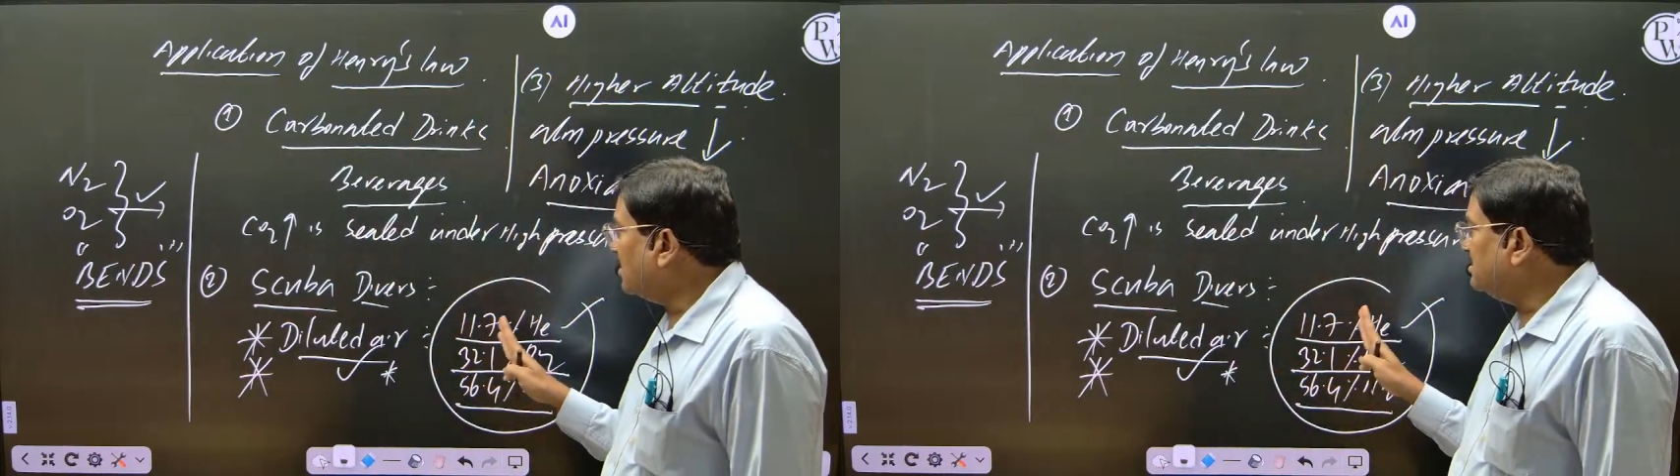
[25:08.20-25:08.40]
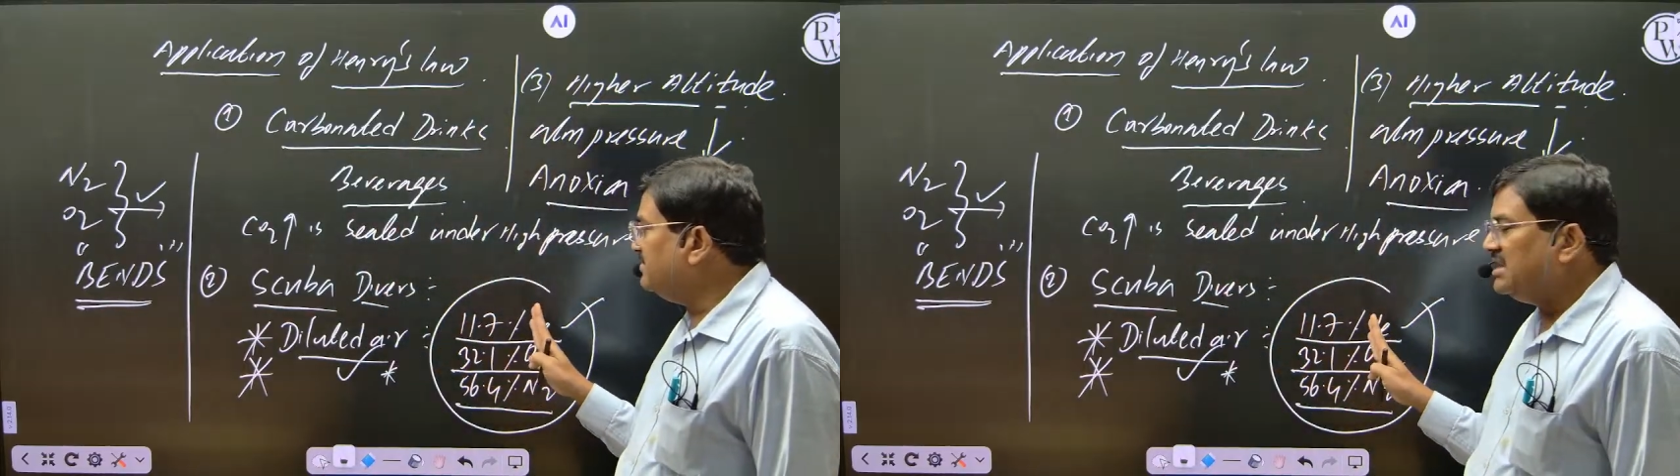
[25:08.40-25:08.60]

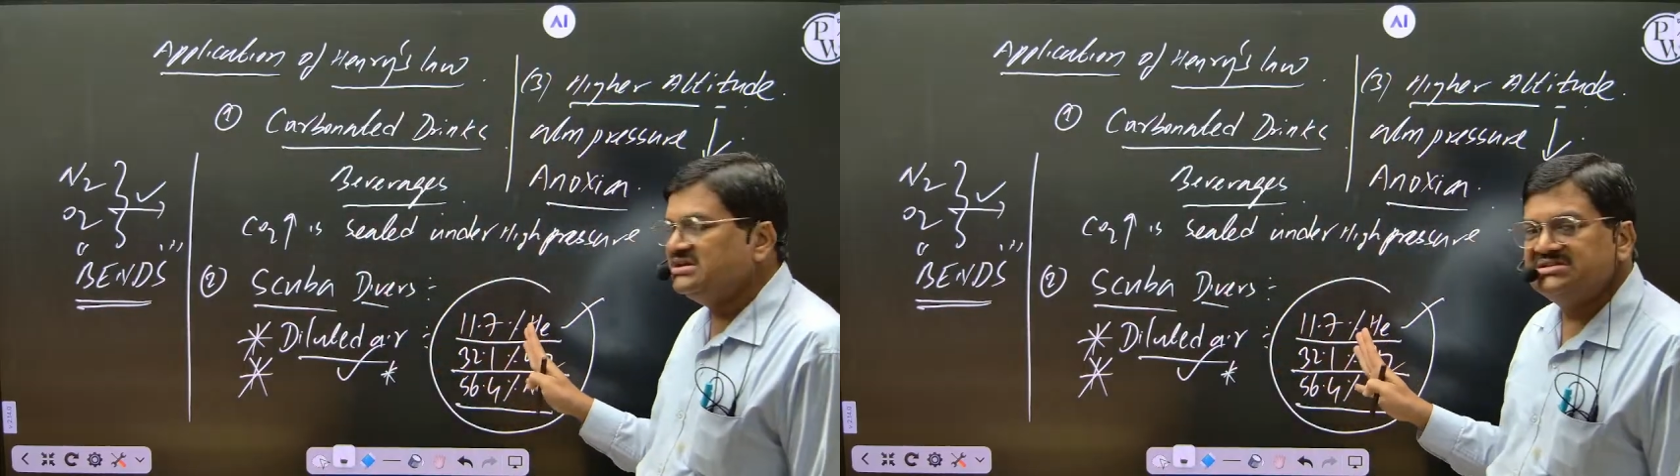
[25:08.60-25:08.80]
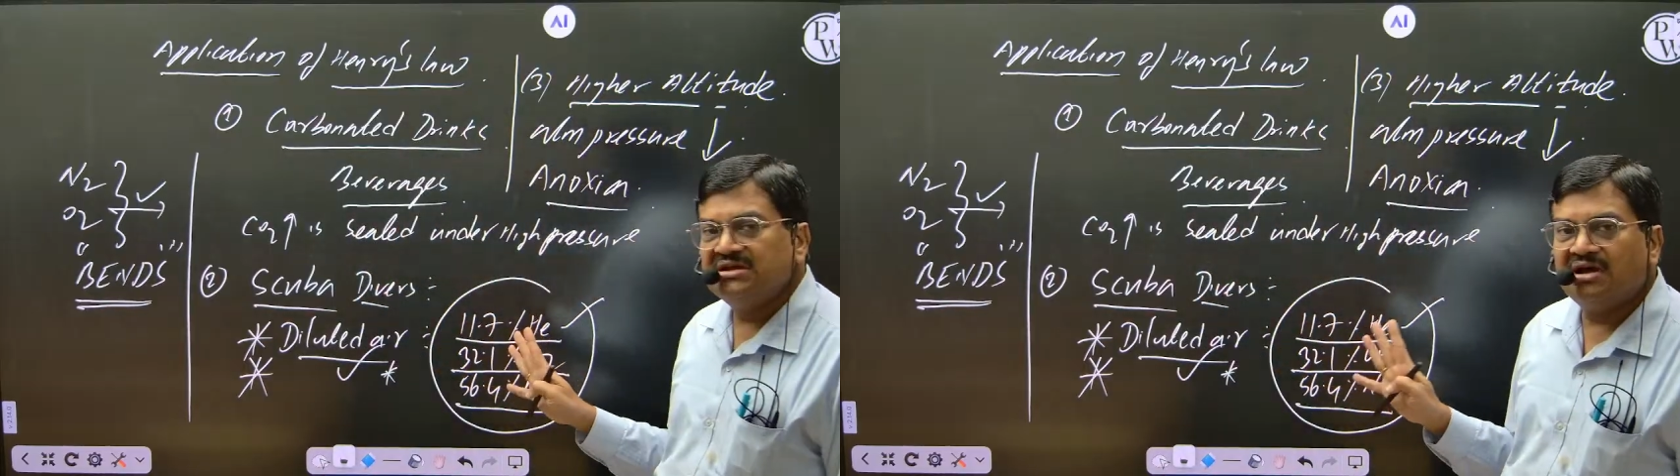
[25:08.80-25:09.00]
we are
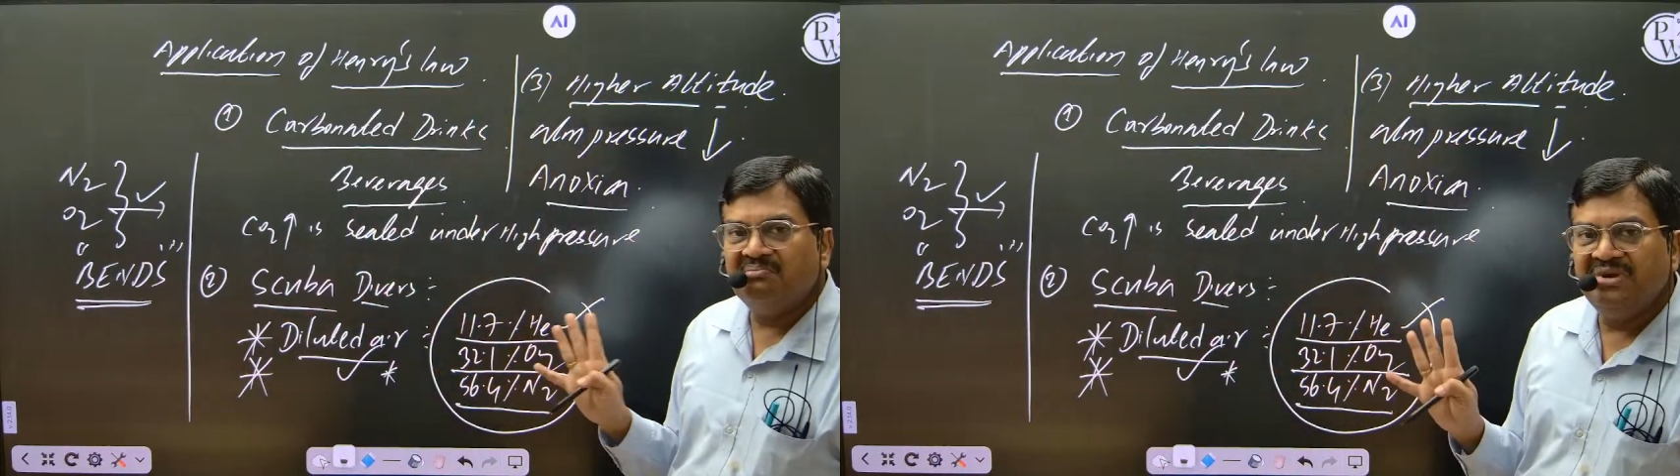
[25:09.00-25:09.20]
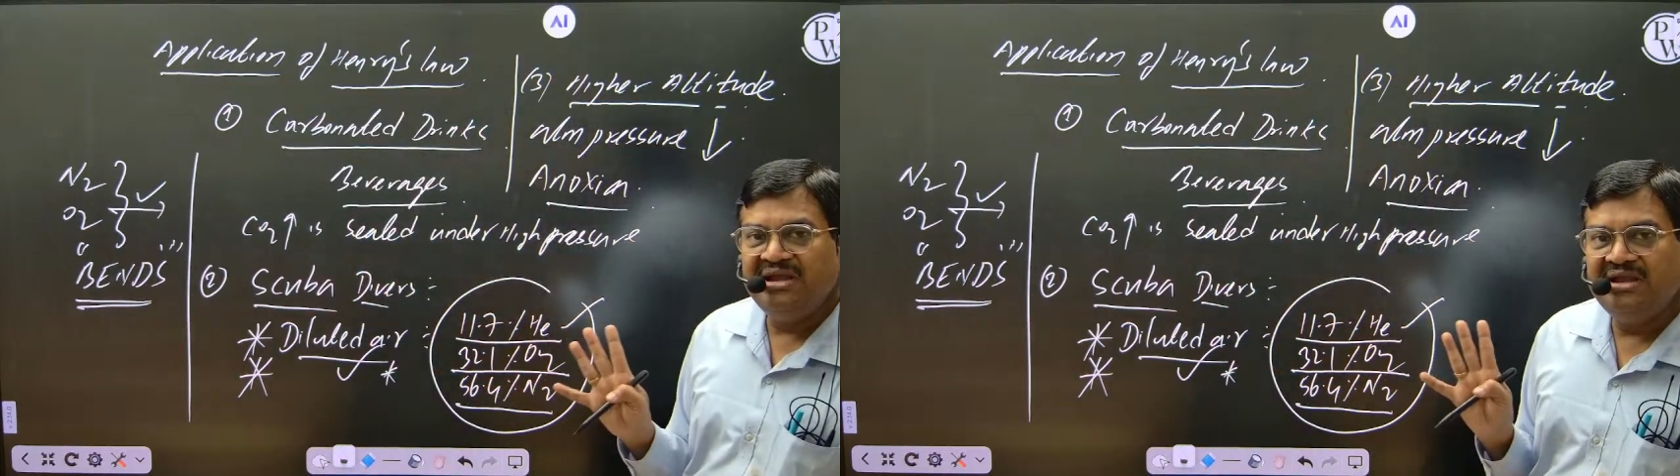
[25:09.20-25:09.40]
teaching, complete
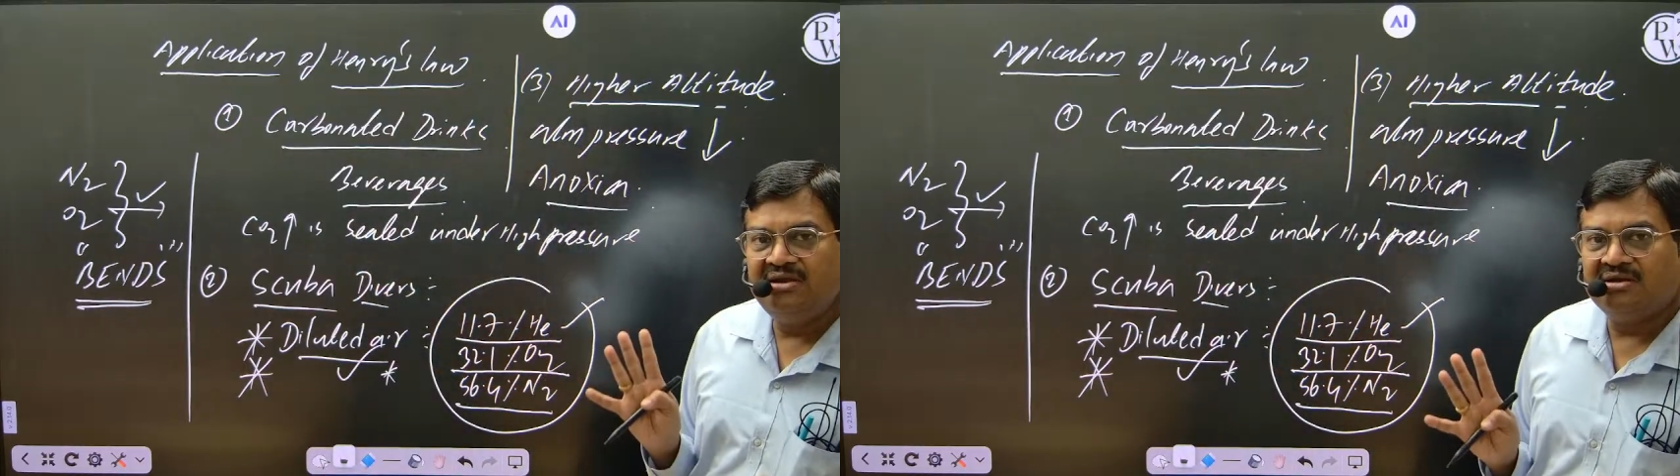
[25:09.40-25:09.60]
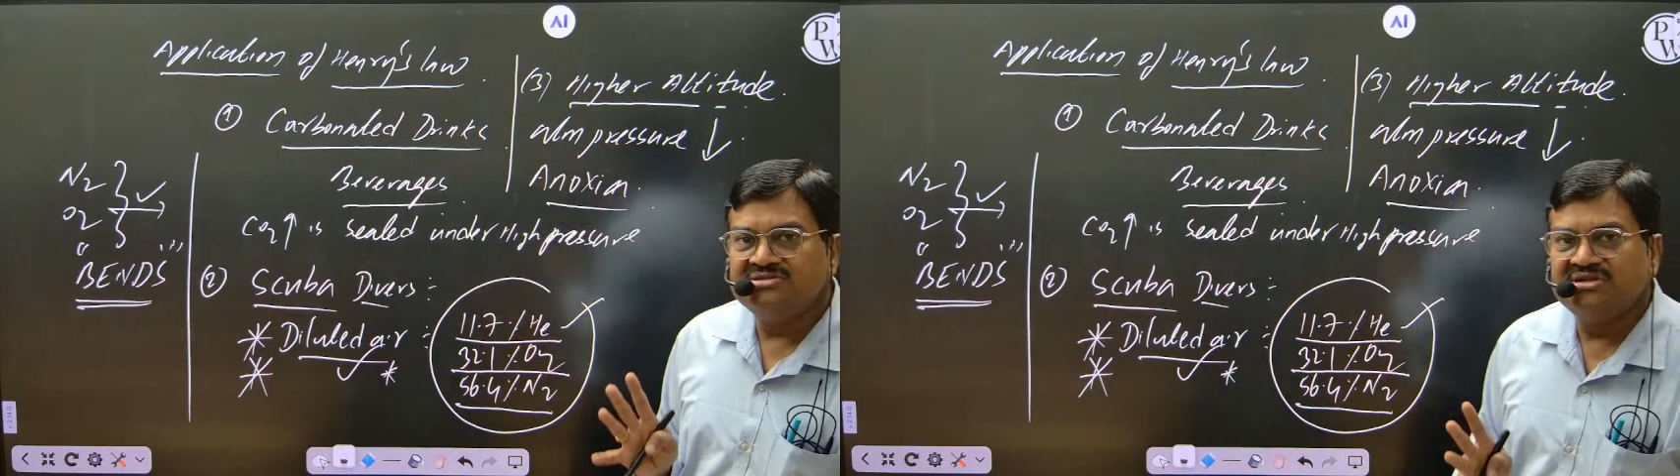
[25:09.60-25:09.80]
it
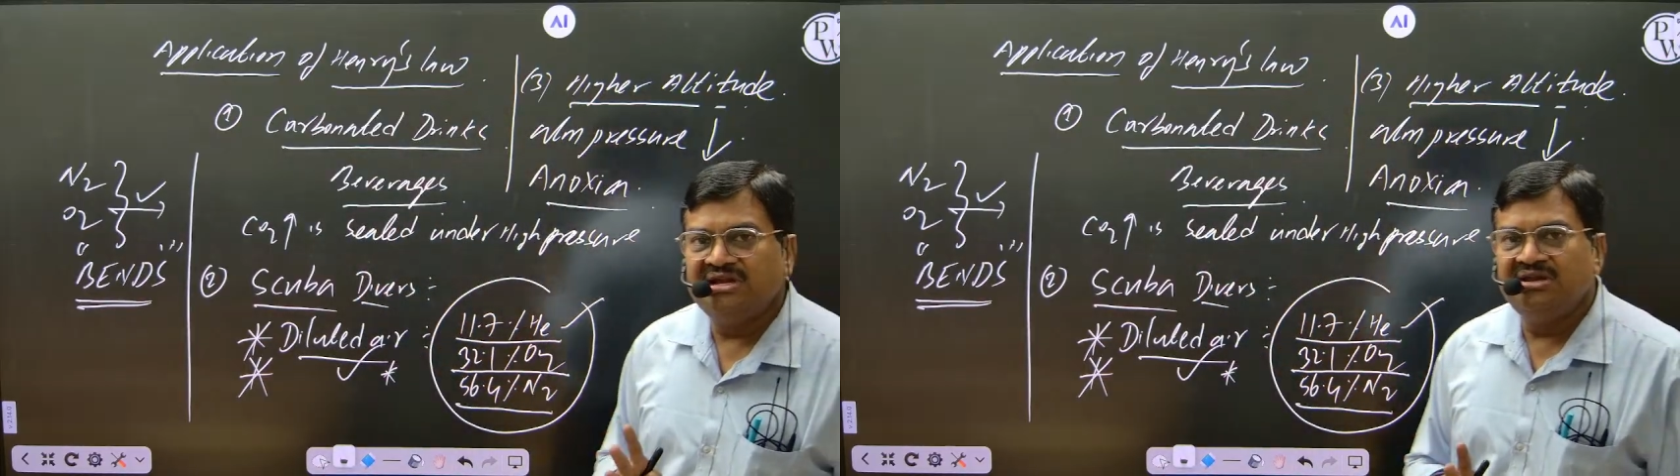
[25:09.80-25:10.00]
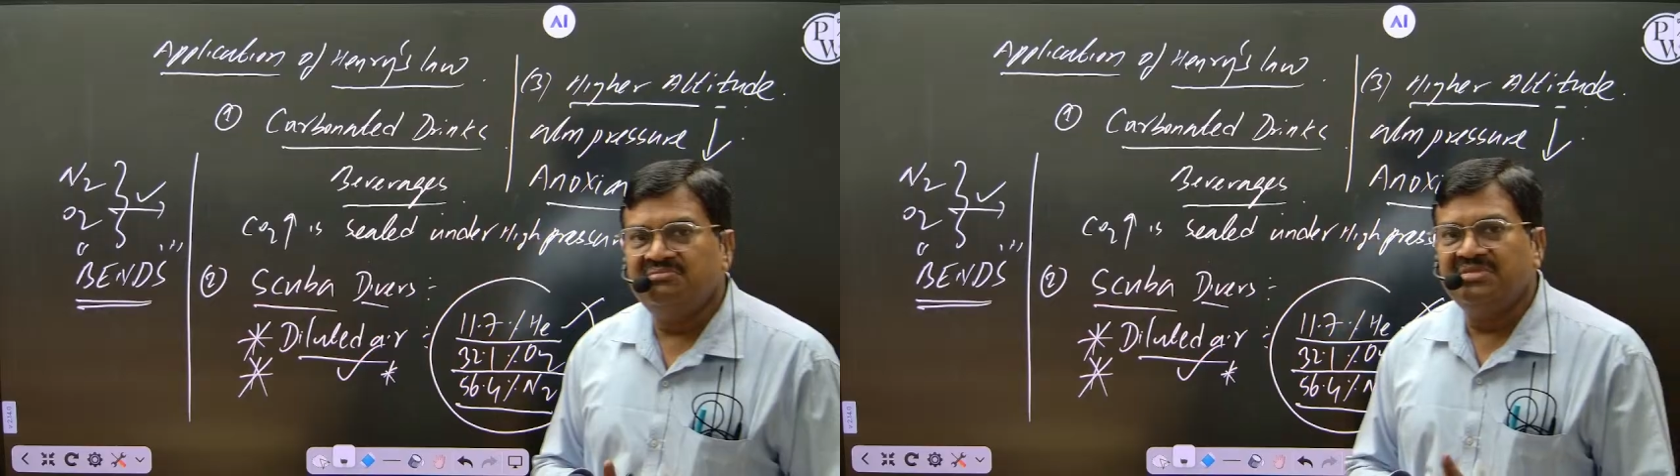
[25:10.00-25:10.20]
so that it
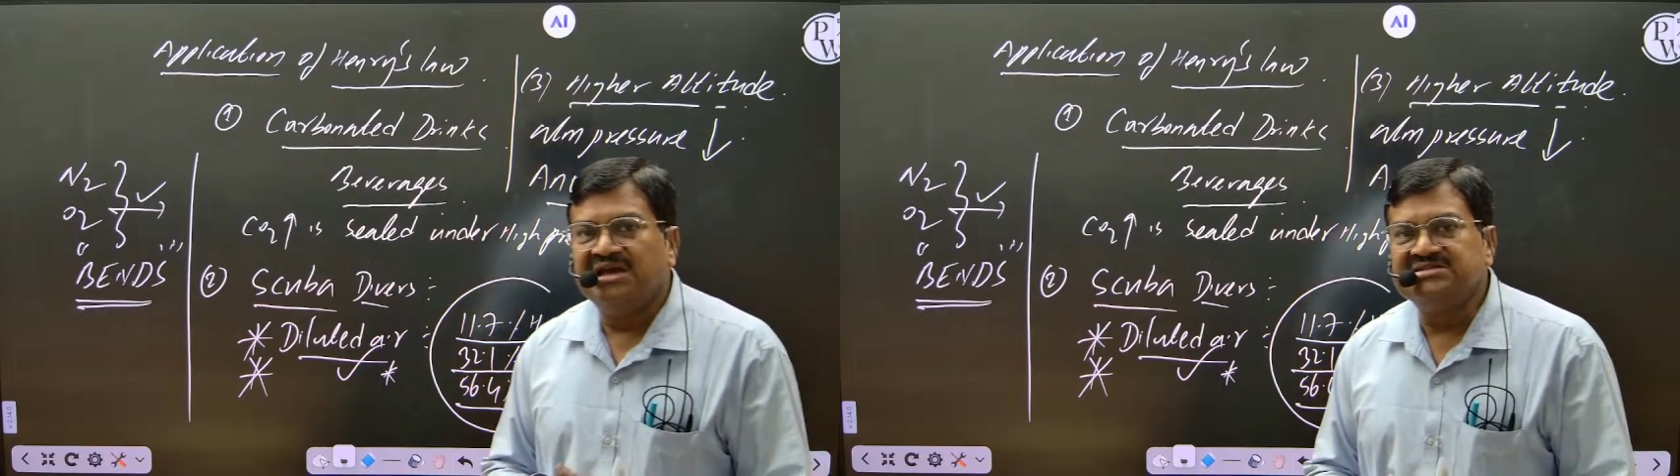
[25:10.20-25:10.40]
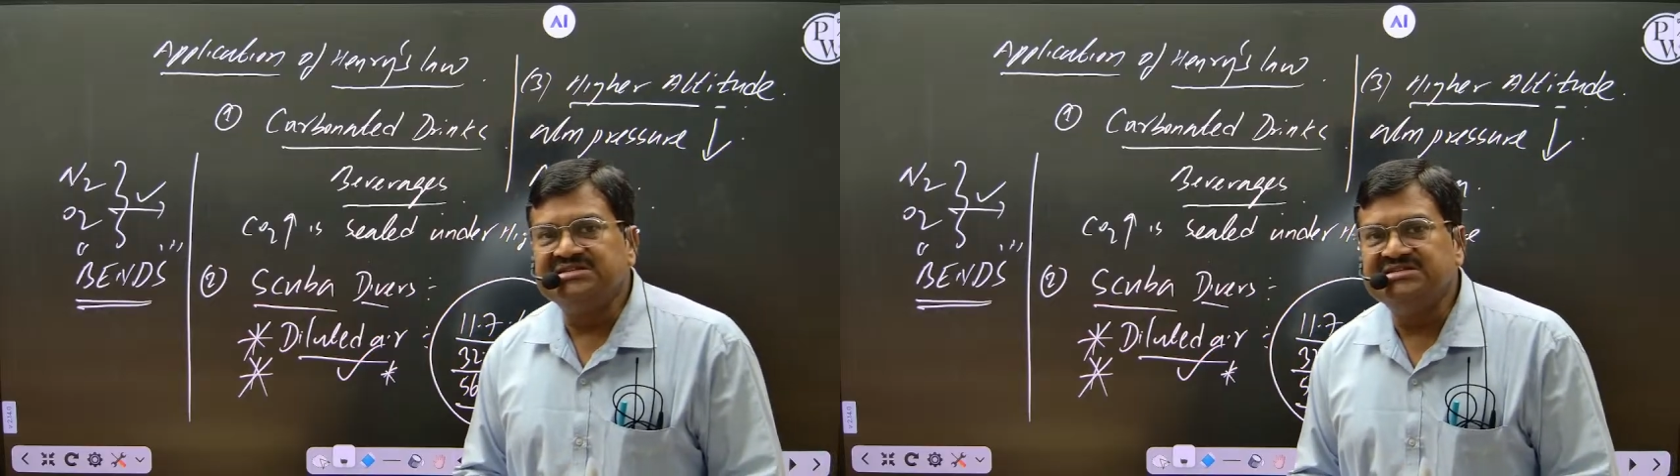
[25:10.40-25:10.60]
makes
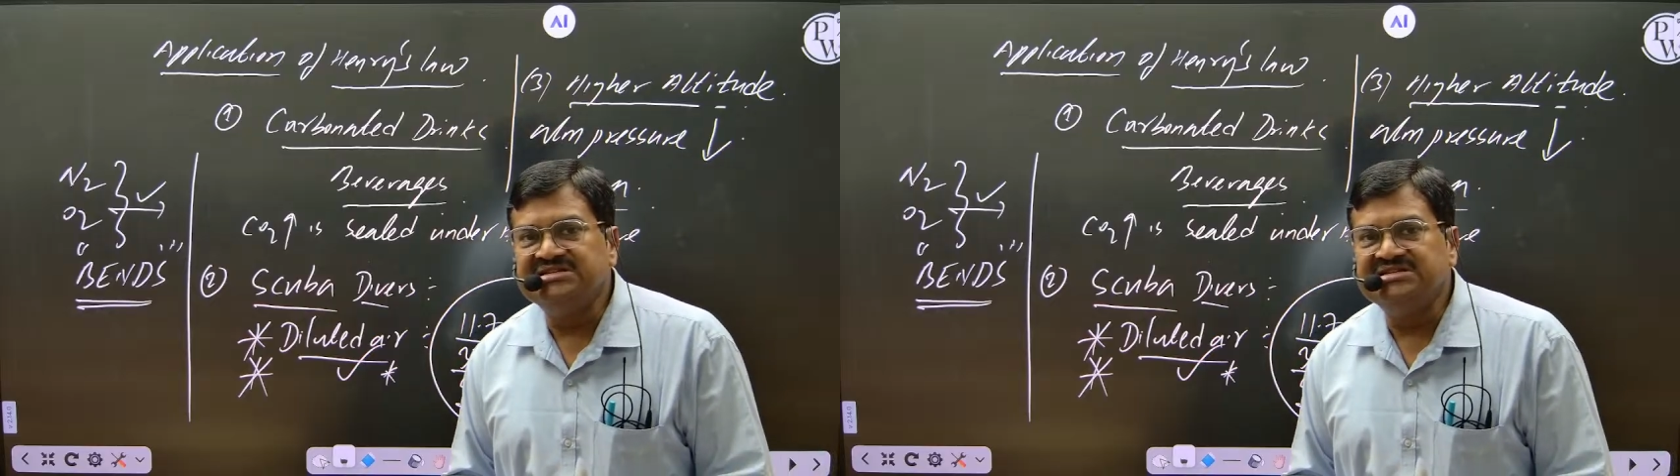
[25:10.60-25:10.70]
easy.